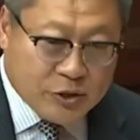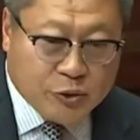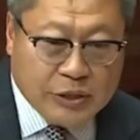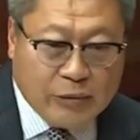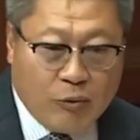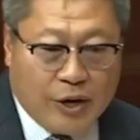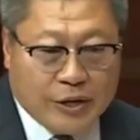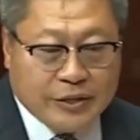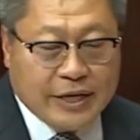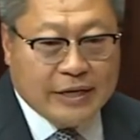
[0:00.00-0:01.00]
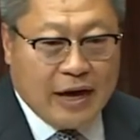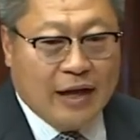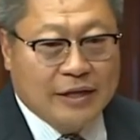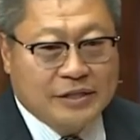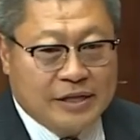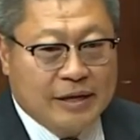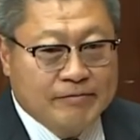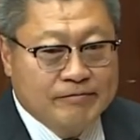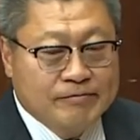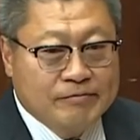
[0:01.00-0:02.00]
truly wanted to acknowledge
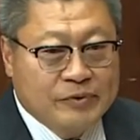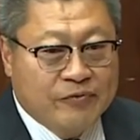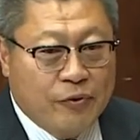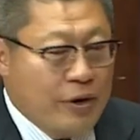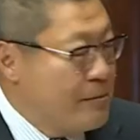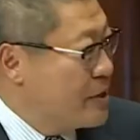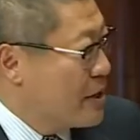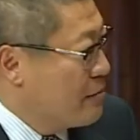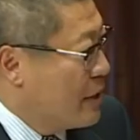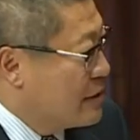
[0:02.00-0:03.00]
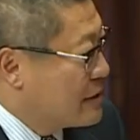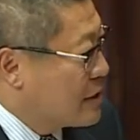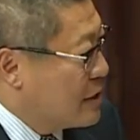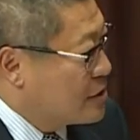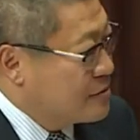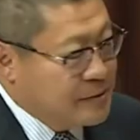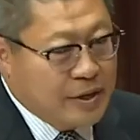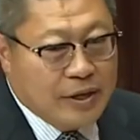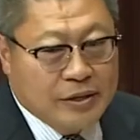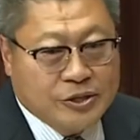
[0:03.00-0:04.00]
them before I begin my discussion.
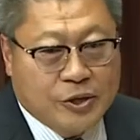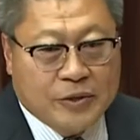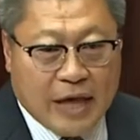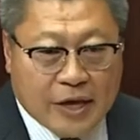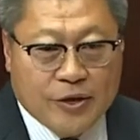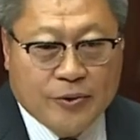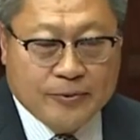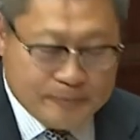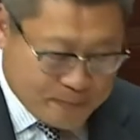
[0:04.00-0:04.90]
So thank you.